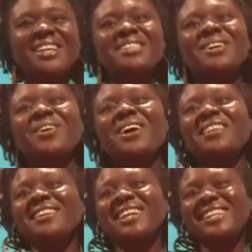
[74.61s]
So
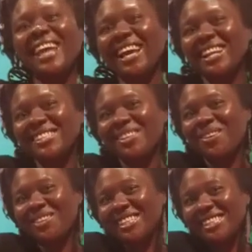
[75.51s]
other than that, let's go
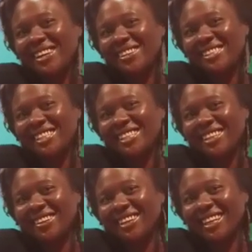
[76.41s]
on the Cerasee
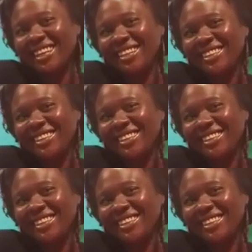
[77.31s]
journey.